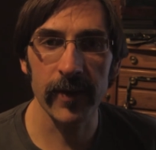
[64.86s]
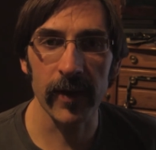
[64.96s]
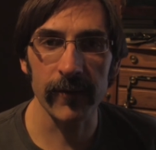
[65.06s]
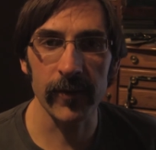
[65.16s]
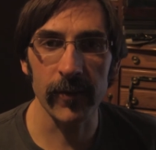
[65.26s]
got
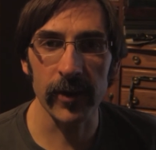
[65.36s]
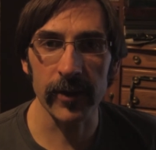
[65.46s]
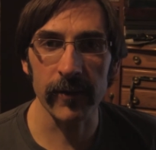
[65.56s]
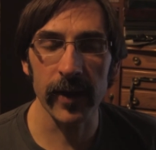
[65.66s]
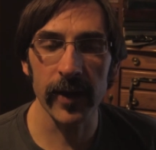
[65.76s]
a few
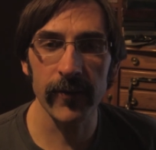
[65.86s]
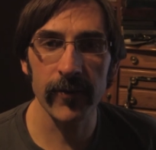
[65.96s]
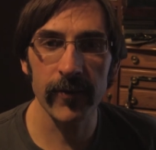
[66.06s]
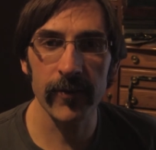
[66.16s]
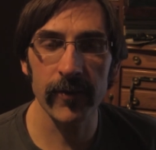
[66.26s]

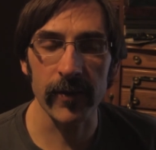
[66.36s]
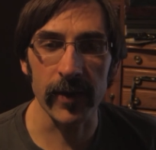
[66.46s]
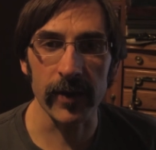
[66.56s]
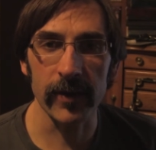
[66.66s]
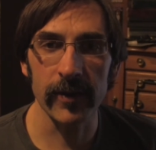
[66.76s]
autographs,
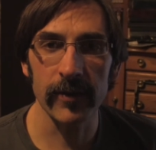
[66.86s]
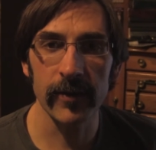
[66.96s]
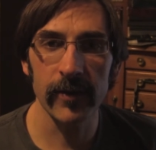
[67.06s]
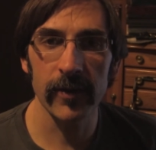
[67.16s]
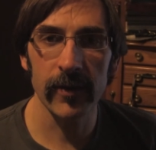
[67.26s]

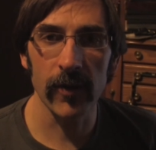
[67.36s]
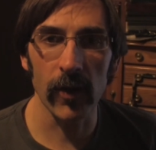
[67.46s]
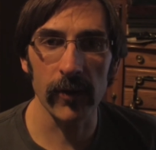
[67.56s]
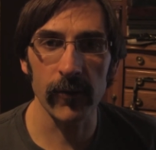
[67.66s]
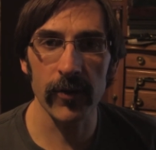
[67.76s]

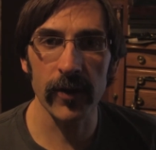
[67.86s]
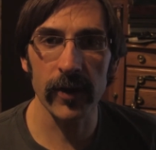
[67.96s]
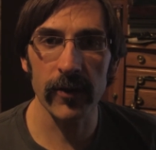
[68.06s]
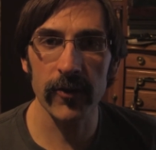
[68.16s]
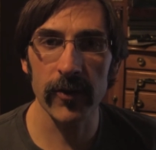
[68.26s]
all of which I'm
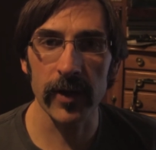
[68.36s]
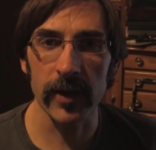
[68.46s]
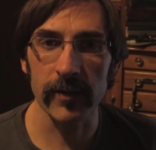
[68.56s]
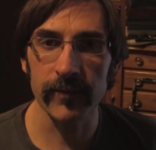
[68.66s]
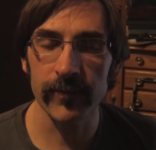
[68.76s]
going to show you.
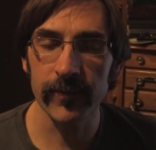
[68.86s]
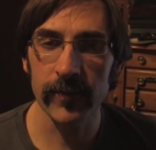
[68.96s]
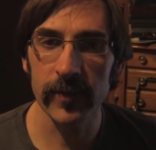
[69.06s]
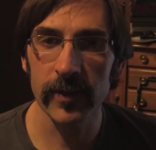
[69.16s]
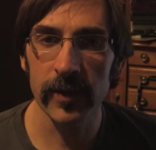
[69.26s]

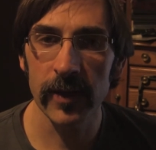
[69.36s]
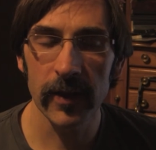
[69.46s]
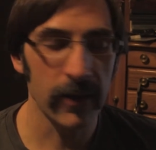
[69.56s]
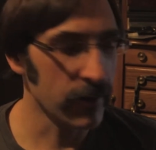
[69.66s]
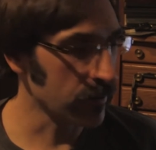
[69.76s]

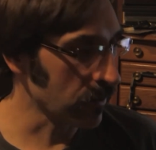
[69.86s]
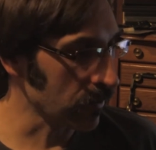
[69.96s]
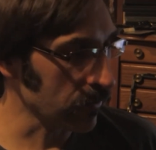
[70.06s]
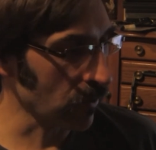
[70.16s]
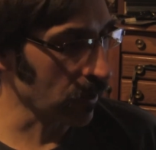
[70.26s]
So
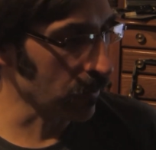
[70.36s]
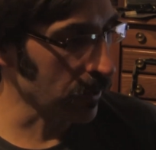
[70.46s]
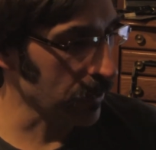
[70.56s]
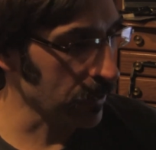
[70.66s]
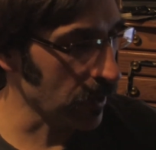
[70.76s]
I'll start
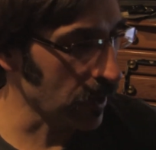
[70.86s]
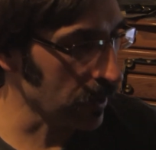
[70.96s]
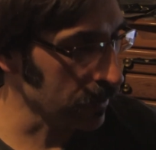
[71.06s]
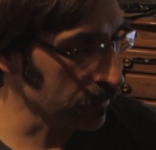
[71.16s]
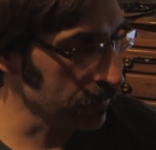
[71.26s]
with
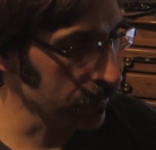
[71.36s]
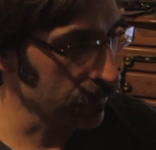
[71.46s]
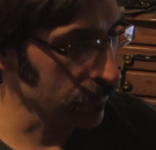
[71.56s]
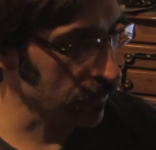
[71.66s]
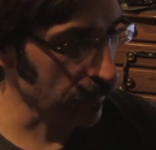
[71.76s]
stuff
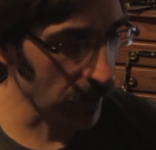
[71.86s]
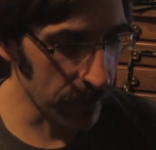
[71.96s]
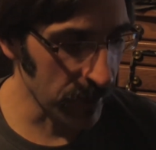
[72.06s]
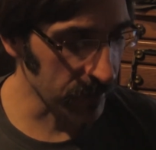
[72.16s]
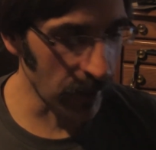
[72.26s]
that I
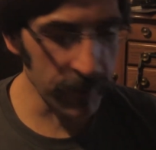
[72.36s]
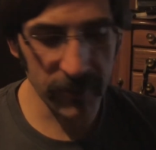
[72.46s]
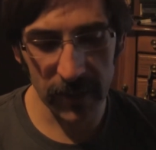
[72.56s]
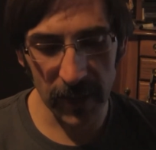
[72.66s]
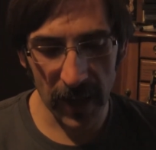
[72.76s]
picked up
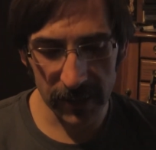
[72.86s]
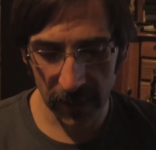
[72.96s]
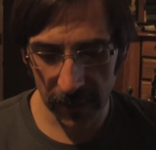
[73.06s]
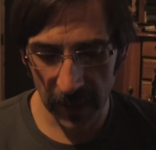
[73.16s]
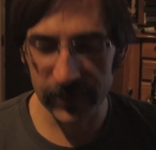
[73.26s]
because I
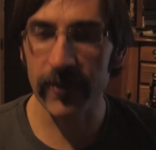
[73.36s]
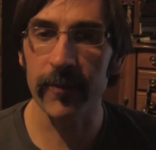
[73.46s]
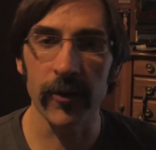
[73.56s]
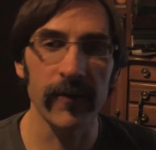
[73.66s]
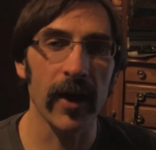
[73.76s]
like this
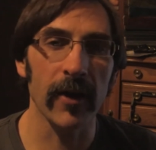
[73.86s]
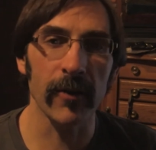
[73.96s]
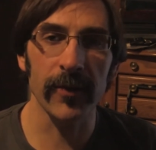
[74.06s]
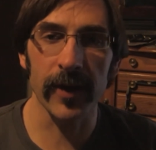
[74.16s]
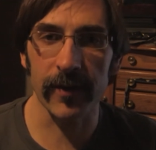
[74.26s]
movie. I
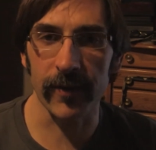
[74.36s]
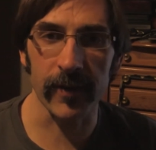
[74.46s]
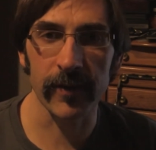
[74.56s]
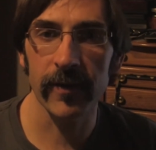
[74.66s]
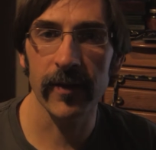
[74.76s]
don't think it's a